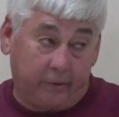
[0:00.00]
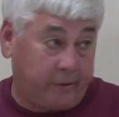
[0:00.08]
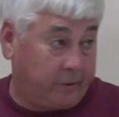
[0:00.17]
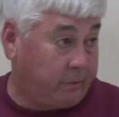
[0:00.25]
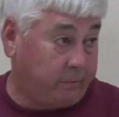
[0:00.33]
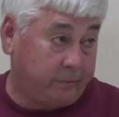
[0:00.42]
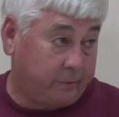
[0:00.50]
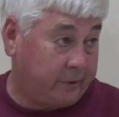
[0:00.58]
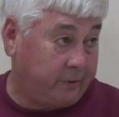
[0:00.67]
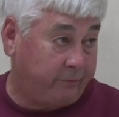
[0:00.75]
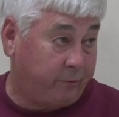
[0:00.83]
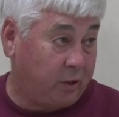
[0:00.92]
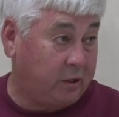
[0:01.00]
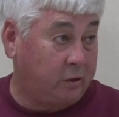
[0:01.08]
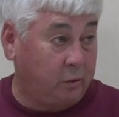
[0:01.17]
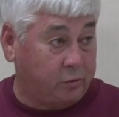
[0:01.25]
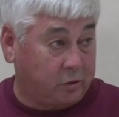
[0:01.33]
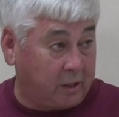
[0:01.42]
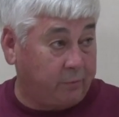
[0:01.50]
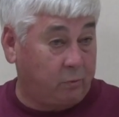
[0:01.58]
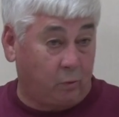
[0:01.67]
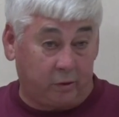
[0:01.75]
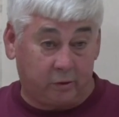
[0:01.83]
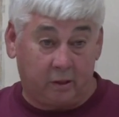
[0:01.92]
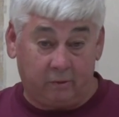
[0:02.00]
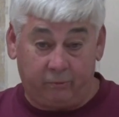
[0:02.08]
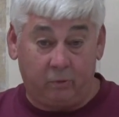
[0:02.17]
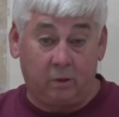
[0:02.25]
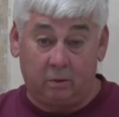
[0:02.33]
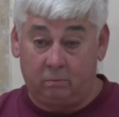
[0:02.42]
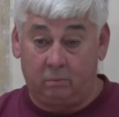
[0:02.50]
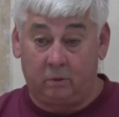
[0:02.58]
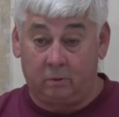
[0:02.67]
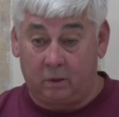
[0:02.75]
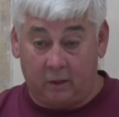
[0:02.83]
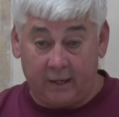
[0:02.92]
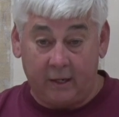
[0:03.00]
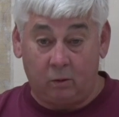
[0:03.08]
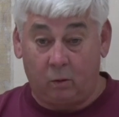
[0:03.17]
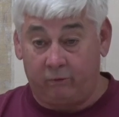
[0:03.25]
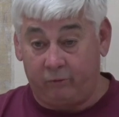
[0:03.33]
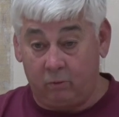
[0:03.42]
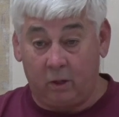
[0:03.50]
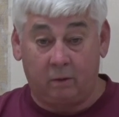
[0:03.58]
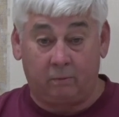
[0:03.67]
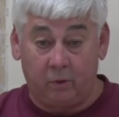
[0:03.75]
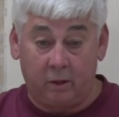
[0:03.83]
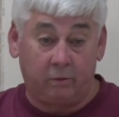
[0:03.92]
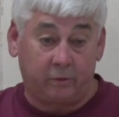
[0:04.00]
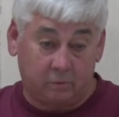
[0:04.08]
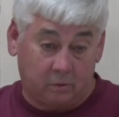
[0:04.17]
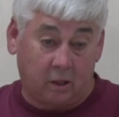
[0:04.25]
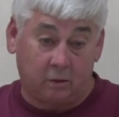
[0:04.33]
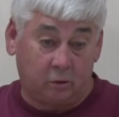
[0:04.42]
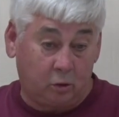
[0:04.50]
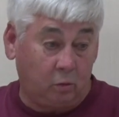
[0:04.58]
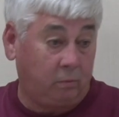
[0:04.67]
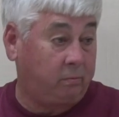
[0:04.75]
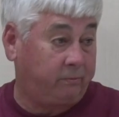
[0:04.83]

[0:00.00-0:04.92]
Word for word: you know? If we can do something, we can say, if you get a landlord, if you got a renter that's got two